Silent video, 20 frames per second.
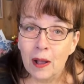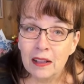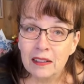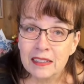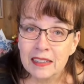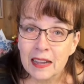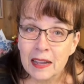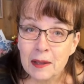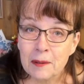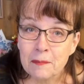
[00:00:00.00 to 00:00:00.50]

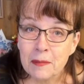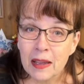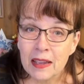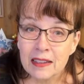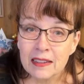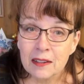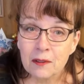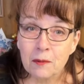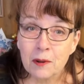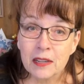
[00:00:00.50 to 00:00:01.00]

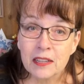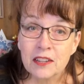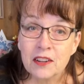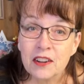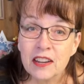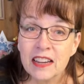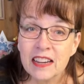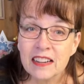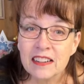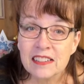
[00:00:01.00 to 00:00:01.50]
welcome.
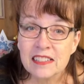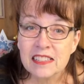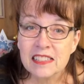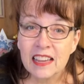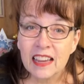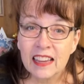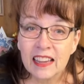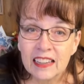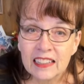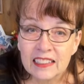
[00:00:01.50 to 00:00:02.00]
When you're
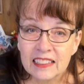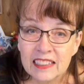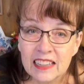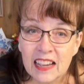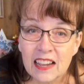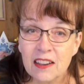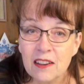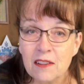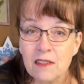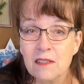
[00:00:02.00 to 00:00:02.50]
here, say
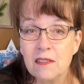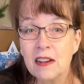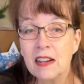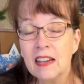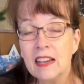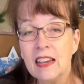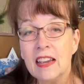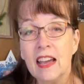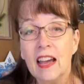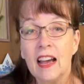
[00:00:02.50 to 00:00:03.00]

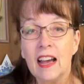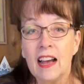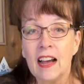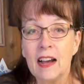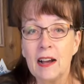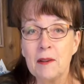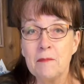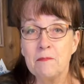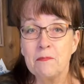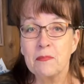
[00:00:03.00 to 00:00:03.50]
hello.
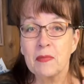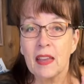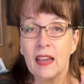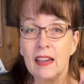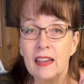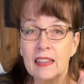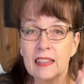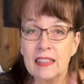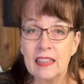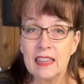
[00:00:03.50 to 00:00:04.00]

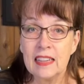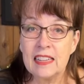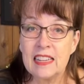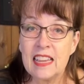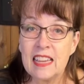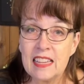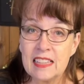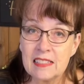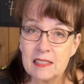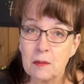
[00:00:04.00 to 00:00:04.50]

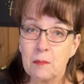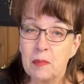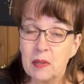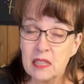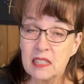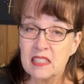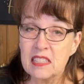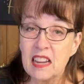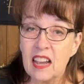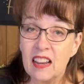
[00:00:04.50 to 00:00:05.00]
Again,
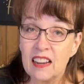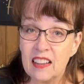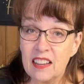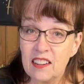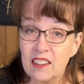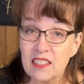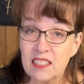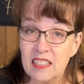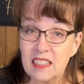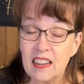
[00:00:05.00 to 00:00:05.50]
Bill's
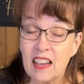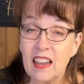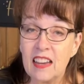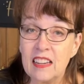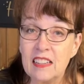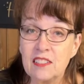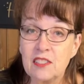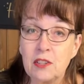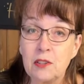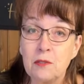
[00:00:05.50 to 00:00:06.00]
not here
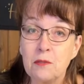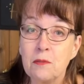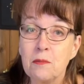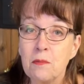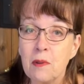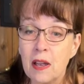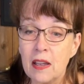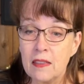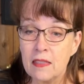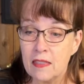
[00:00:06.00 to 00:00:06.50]
tonight
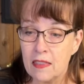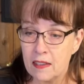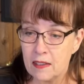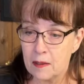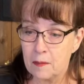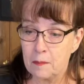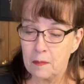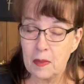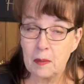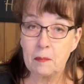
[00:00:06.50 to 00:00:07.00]
to
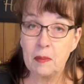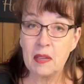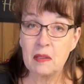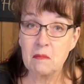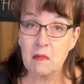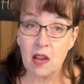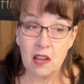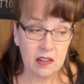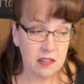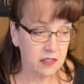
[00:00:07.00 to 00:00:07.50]
run
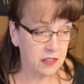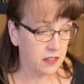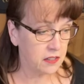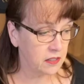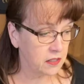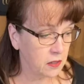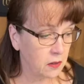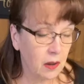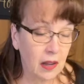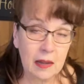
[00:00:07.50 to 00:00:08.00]
the big
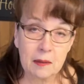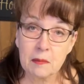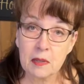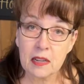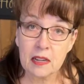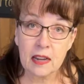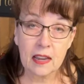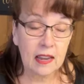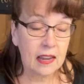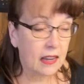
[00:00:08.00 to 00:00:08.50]
monitor,
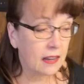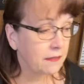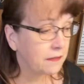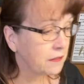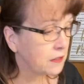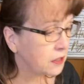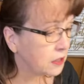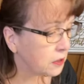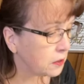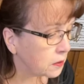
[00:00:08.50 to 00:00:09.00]
so I'm going to
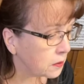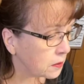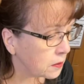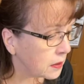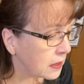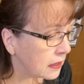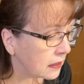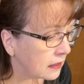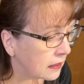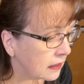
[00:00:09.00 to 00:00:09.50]
have
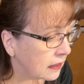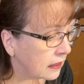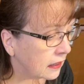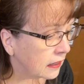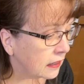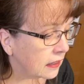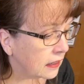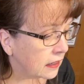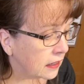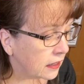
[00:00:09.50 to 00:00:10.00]
to
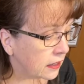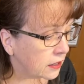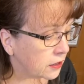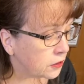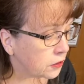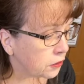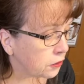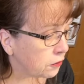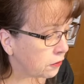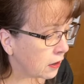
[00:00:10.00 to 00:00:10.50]

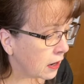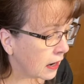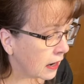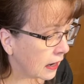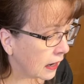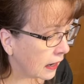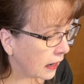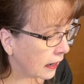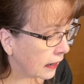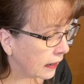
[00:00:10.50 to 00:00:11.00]

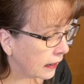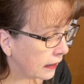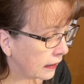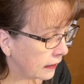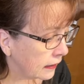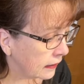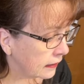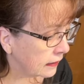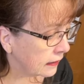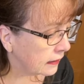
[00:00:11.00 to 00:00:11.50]

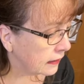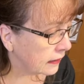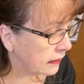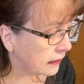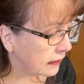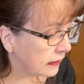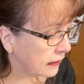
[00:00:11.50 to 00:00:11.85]
try